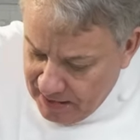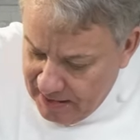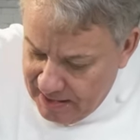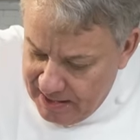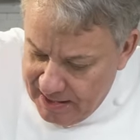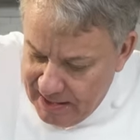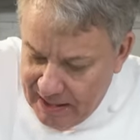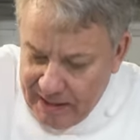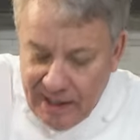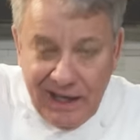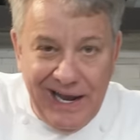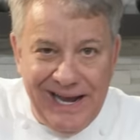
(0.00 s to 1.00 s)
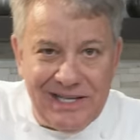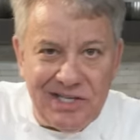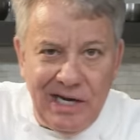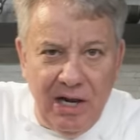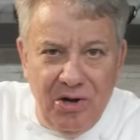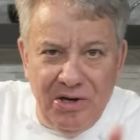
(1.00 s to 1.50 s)
And the kids,
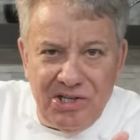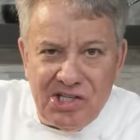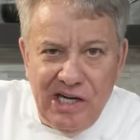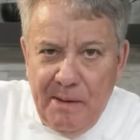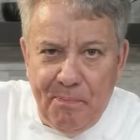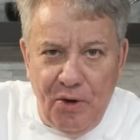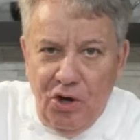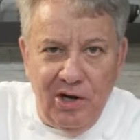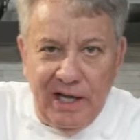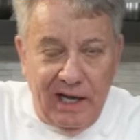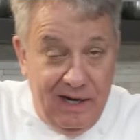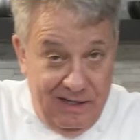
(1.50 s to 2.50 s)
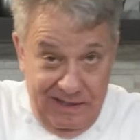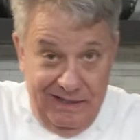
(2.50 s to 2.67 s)
they'll go to sleep early.